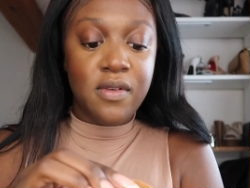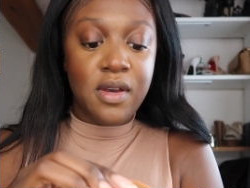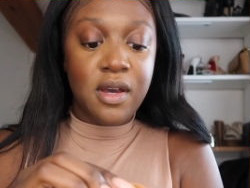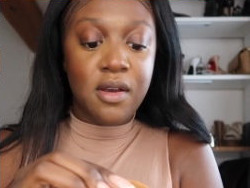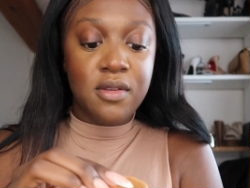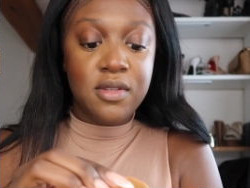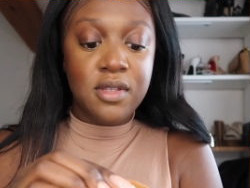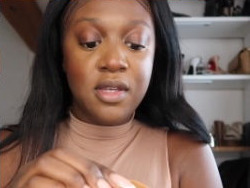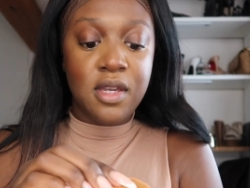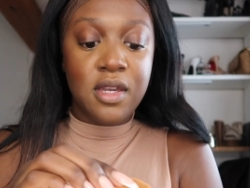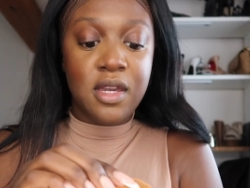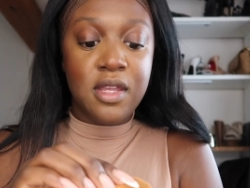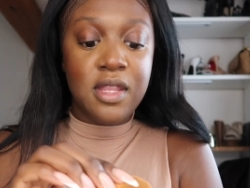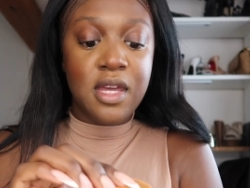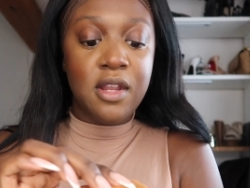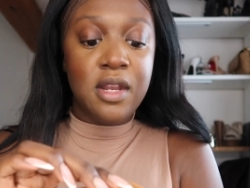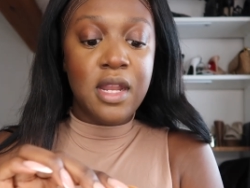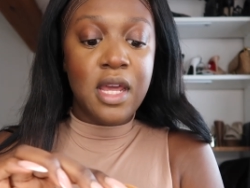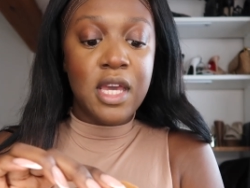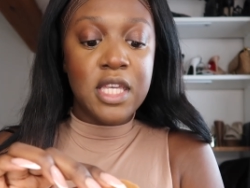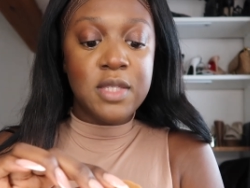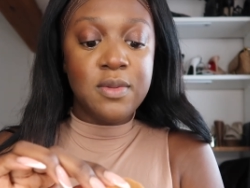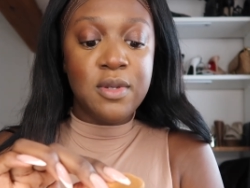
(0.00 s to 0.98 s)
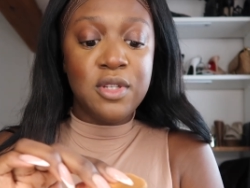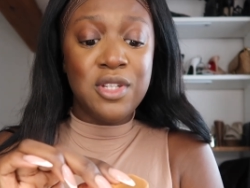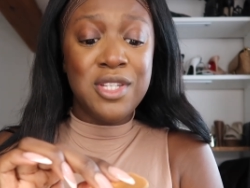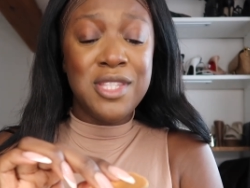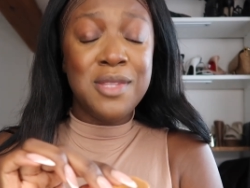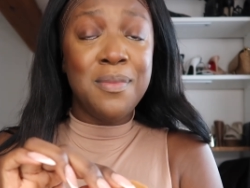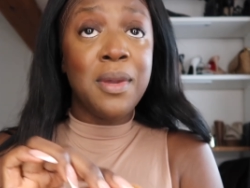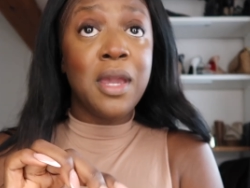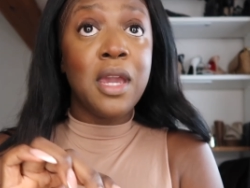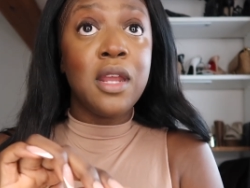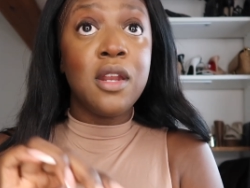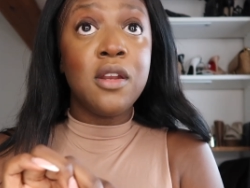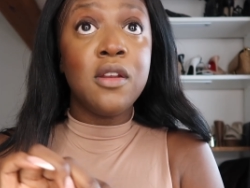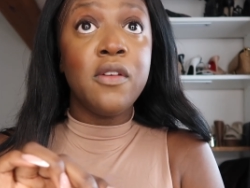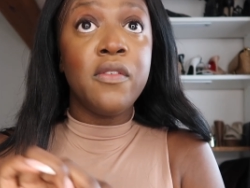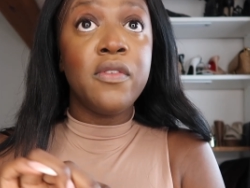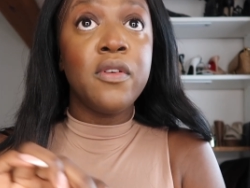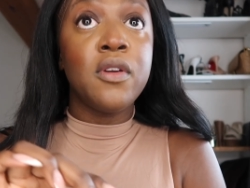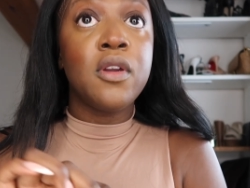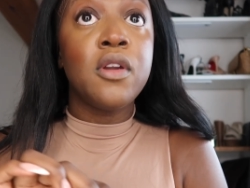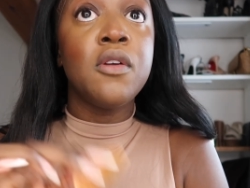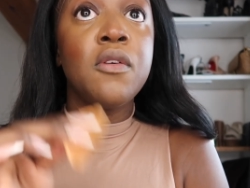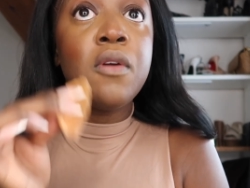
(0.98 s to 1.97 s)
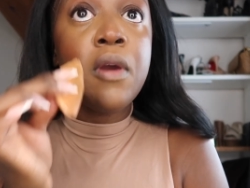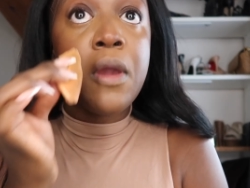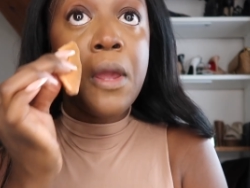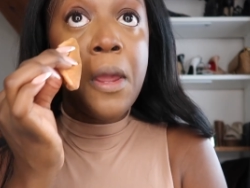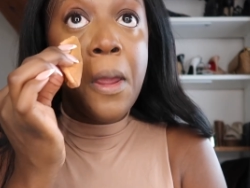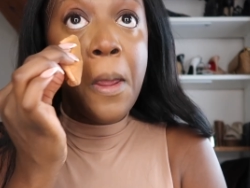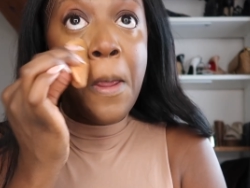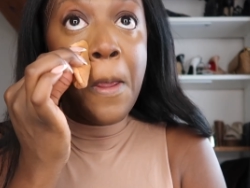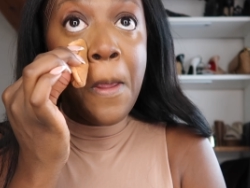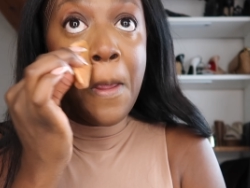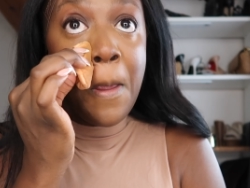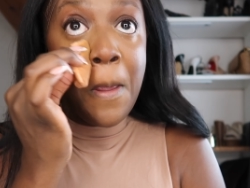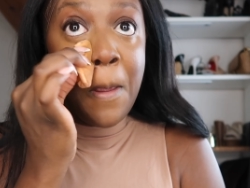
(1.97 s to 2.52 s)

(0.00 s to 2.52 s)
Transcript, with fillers: I'll tell you that now, especially in the beginning of your career.